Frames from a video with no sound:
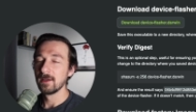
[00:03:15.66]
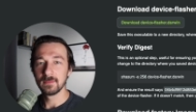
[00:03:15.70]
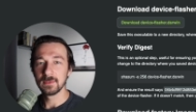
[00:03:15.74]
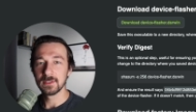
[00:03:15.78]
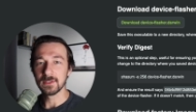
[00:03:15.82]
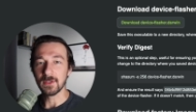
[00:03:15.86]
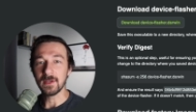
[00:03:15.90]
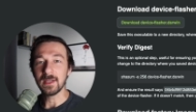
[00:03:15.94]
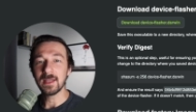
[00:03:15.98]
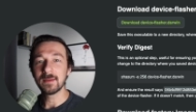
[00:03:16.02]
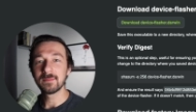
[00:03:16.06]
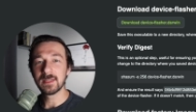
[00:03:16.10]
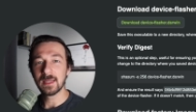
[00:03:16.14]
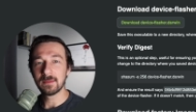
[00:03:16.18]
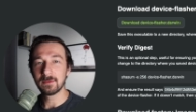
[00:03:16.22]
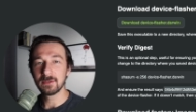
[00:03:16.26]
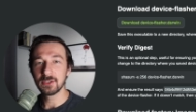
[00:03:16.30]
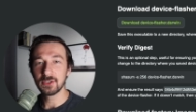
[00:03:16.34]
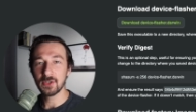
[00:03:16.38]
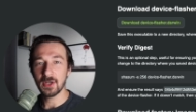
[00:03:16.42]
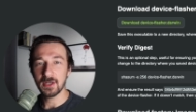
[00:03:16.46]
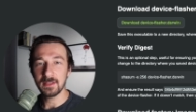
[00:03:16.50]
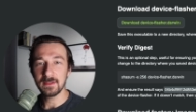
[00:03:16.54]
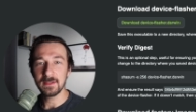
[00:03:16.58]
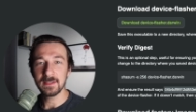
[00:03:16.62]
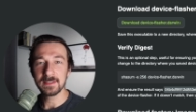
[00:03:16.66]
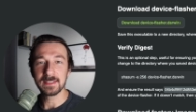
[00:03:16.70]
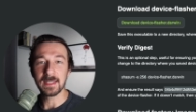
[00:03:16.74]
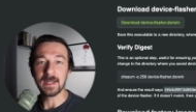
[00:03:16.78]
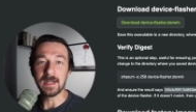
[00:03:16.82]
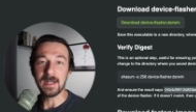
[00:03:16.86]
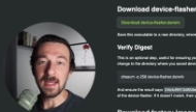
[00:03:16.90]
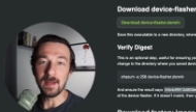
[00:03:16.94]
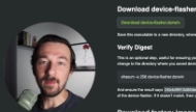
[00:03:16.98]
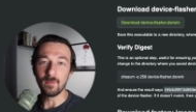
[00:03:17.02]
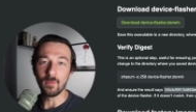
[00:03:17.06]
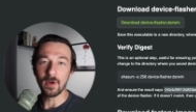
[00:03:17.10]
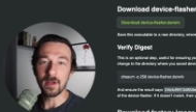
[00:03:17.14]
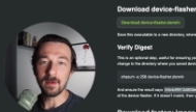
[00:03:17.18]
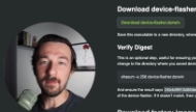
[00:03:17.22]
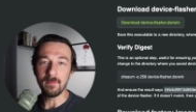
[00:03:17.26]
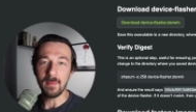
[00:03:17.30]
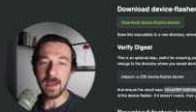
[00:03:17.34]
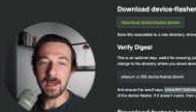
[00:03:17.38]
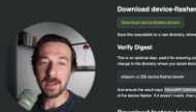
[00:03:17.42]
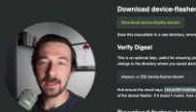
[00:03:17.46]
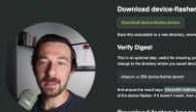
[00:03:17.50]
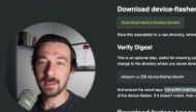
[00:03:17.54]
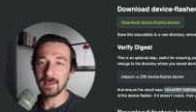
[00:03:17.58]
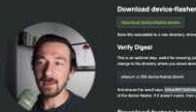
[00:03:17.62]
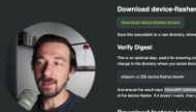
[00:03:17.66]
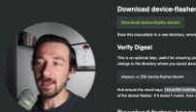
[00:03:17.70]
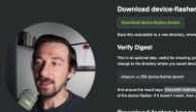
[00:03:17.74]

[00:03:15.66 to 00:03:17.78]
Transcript: So I am demonstrating this on an M1 Mac,